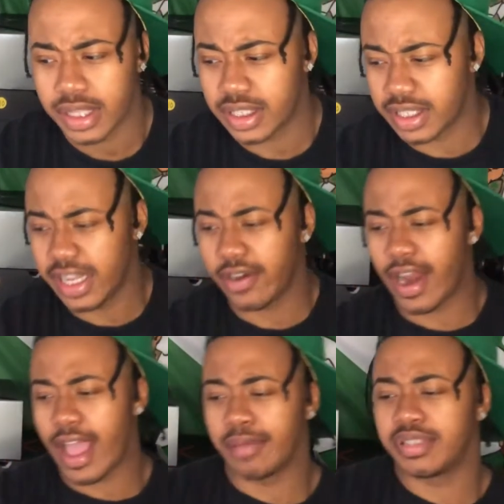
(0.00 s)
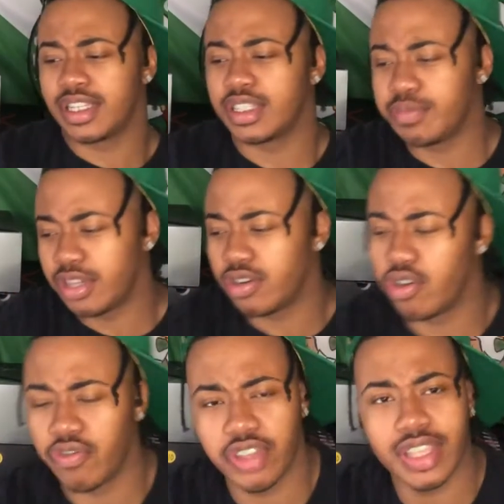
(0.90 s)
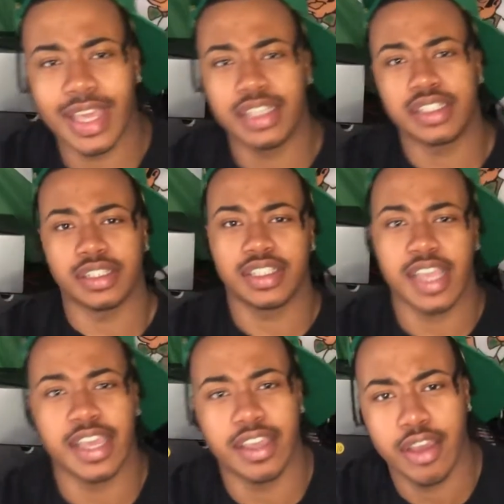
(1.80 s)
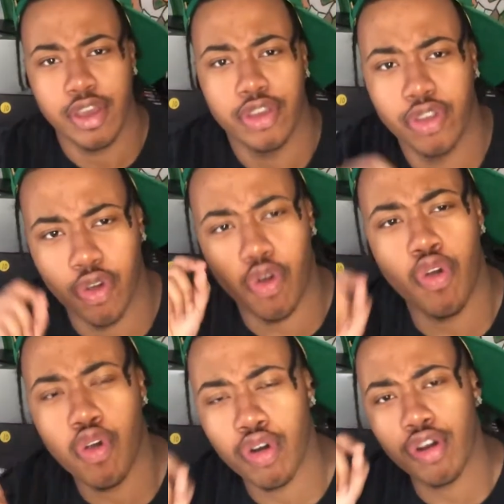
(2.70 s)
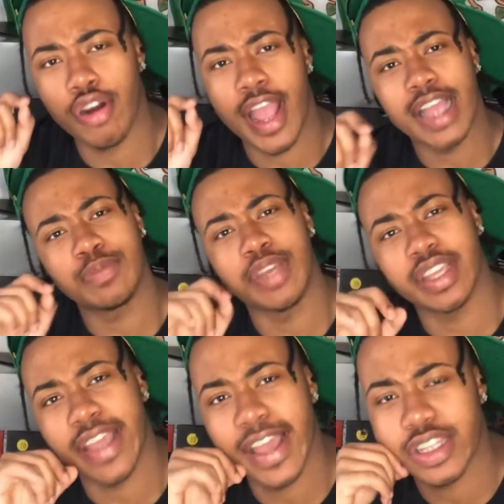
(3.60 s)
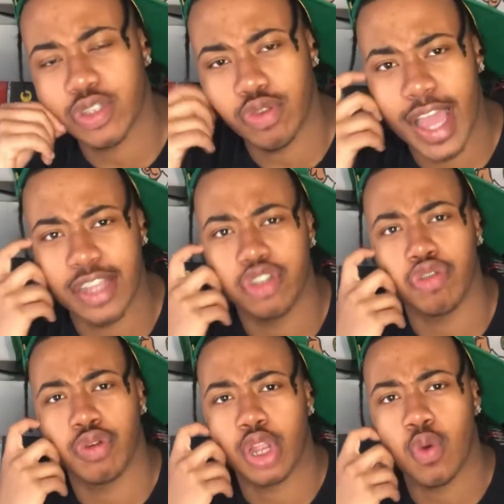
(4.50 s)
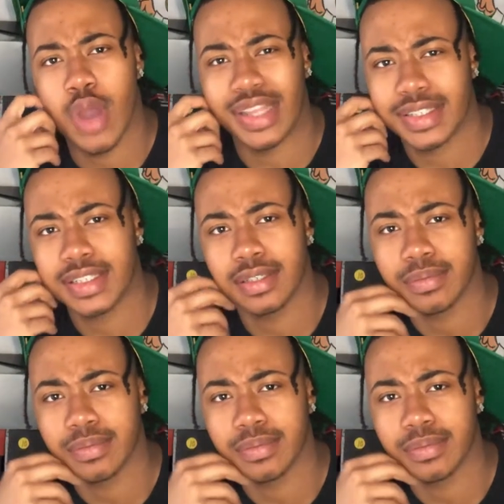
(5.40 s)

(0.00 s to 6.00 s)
Sneaker app sends me a notification saying, your order has been canceled at your request.